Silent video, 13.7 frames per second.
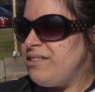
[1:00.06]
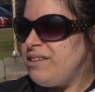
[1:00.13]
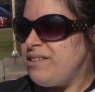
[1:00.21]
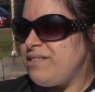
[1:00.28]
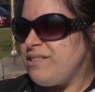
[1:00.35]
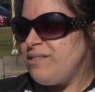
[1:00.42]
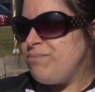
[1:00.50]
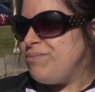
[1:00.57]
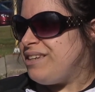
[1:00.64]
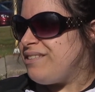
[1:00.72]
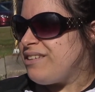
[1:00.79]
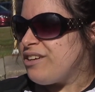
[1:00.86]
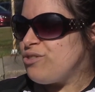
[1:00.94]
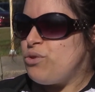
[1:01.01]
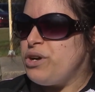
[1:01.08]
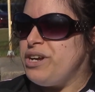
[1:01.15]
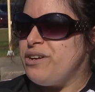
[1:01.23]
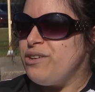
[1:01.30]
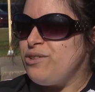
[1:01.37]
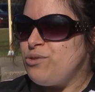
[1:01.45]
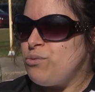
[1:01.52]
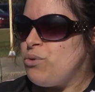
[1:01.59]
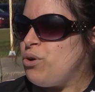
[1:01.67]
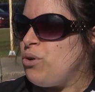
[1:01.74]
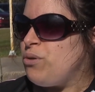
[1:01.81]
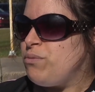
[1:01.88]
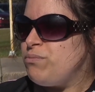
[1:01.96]
this these next four years
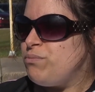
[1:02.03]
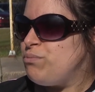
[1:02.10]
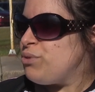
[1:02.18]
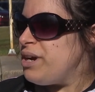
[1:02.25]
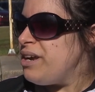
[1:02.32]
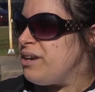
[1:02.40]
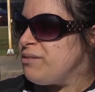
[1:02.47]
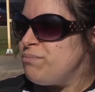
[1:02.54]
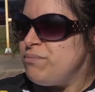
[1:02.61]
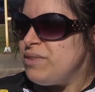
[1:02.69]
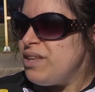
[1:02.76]
will bring